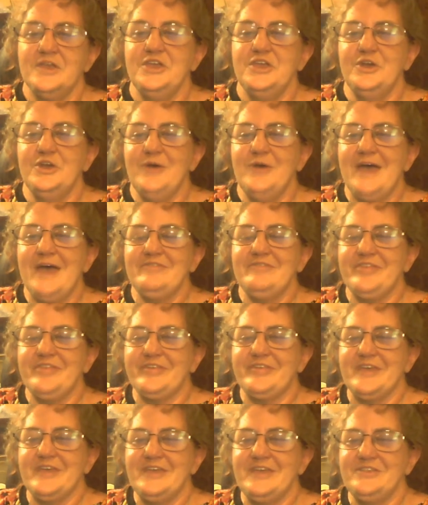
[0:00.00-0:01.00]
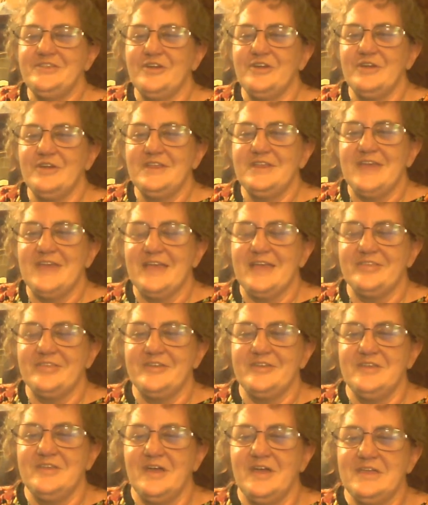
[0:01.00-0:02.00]
You haven't seen Dirty
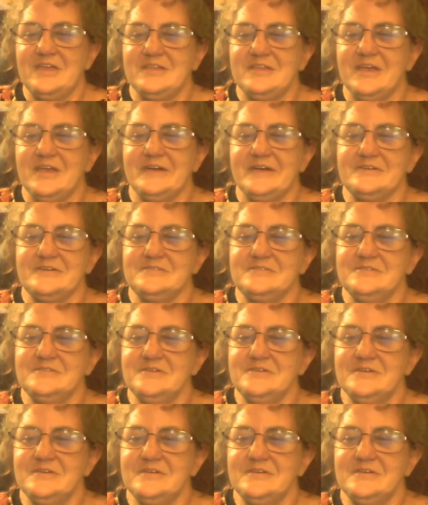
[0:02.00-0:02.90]
Dancing, Nightingale?